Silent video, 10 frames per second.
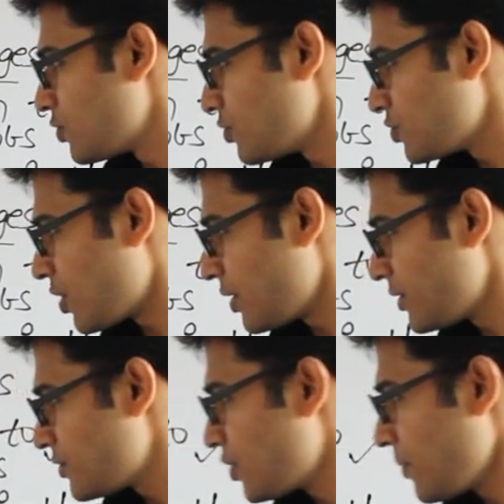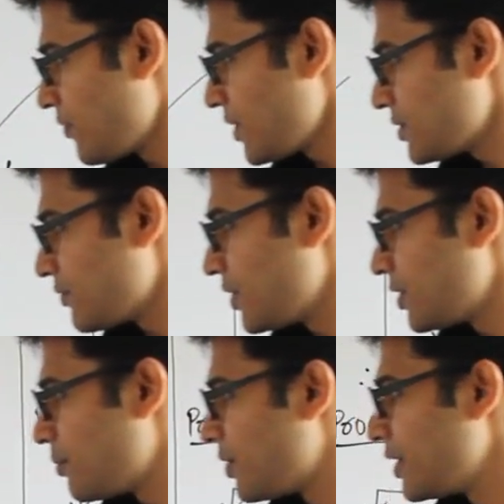So shortest job first
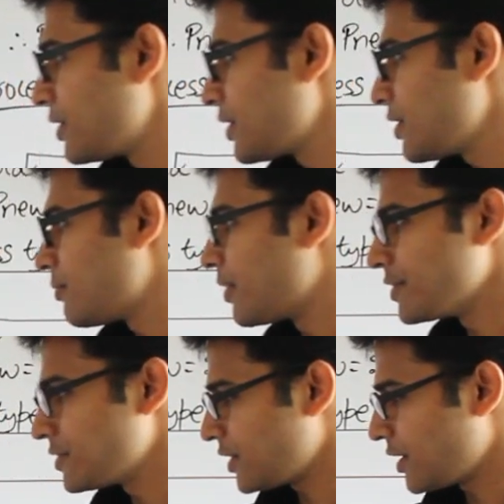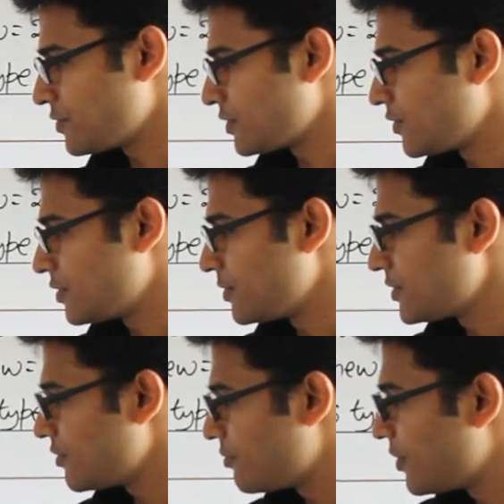with predicted burst times, which
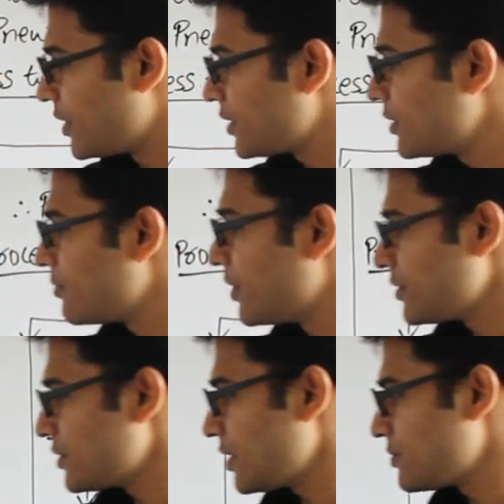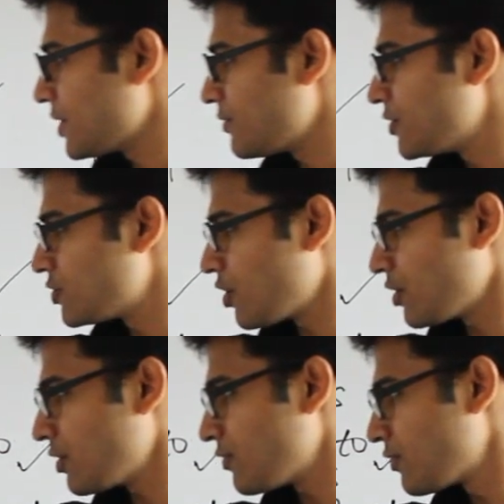means we predict the burst times and we
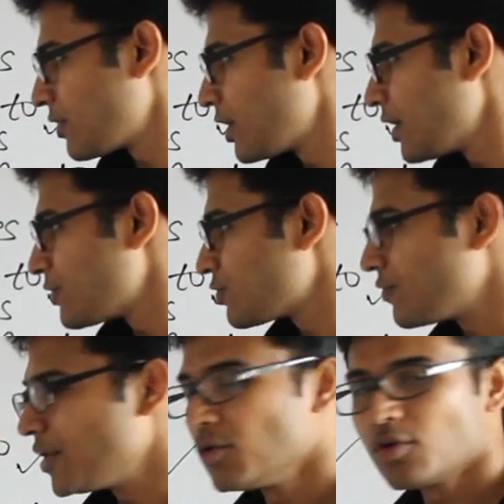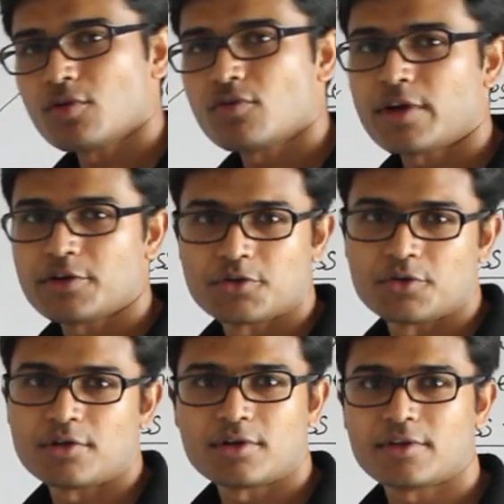start off. So we don't know for
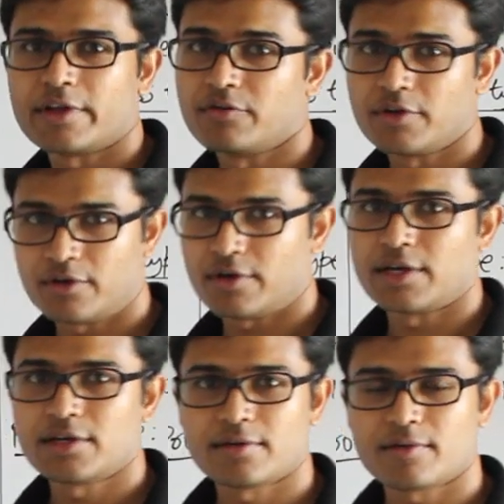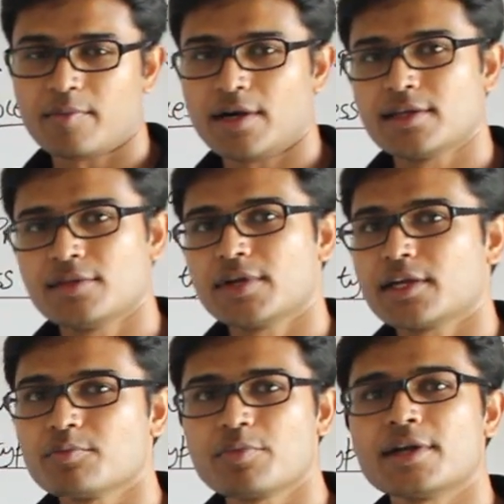sure that we are right, but then we
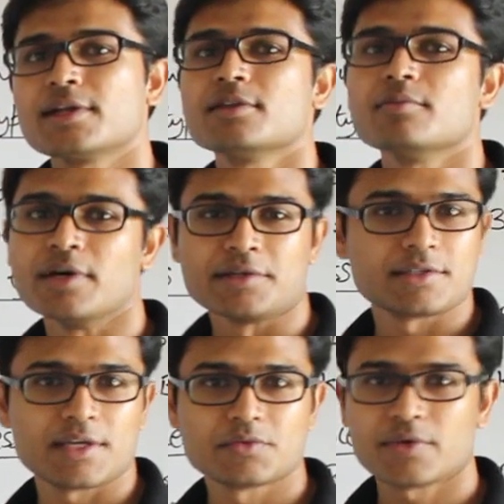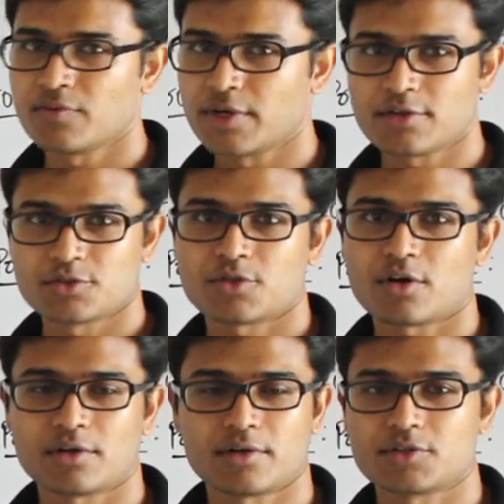can predict the burst times when we can
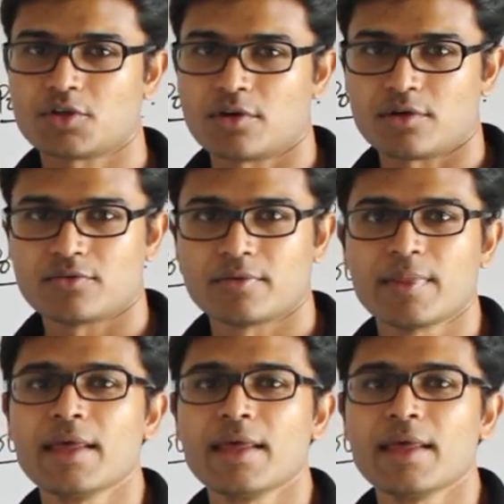start off.